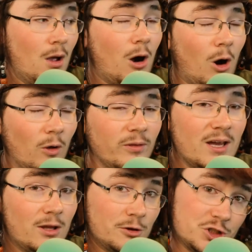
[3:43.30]
all the
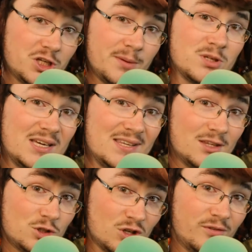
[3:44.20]
other ships in the
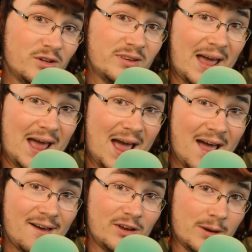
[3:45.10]
server that
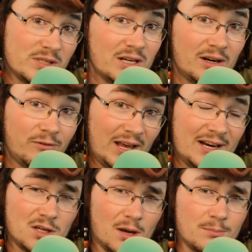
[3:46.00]
have emissary flags
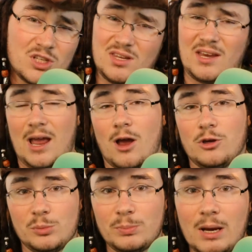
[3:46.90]
up. Just like how
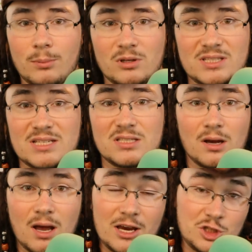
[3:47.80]
you'd be able to see
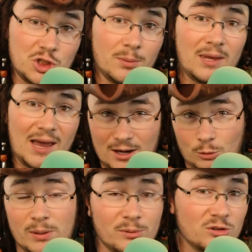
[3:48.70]
a ship that had a
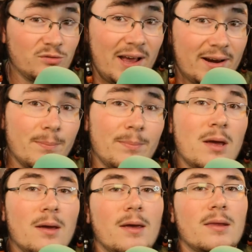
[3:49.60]
Reaper's flag up,
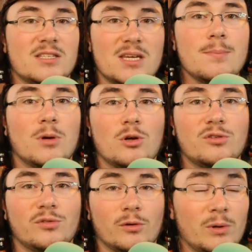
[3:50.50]
the same goes
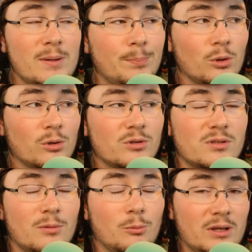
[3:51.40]
for Reapers
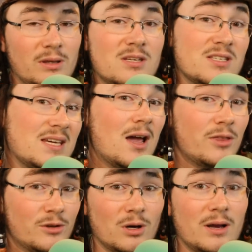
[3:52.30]
to see
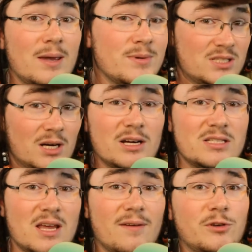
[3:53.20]
other emissaries
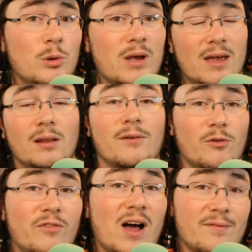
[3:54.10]
if you hit level
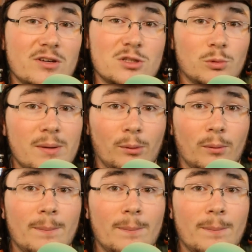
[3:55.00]
5 as a Reaper.